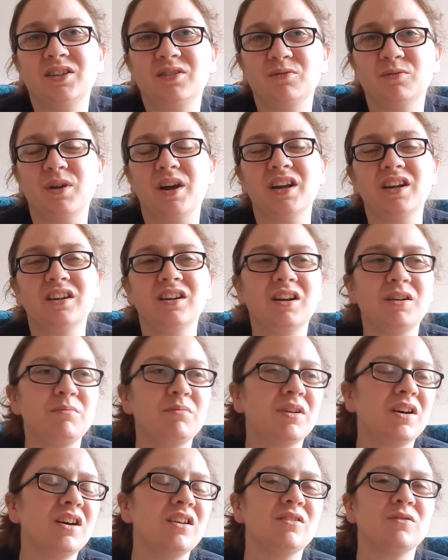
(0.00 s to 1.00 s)
why did I
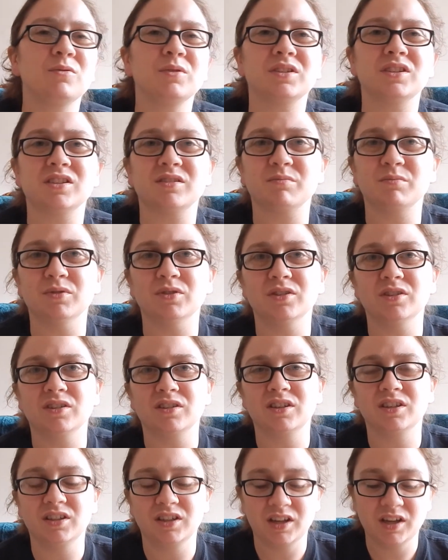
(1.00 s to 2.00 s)
bother with this
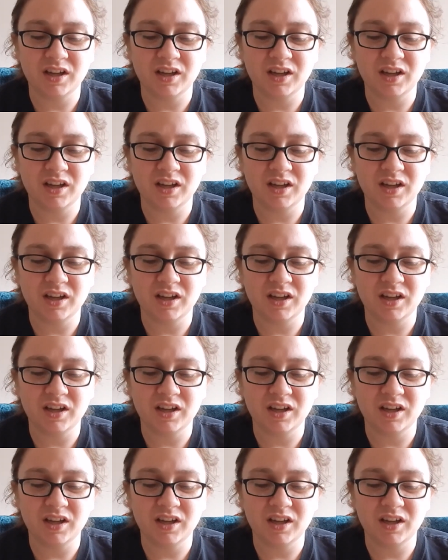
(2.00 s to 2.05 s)
book?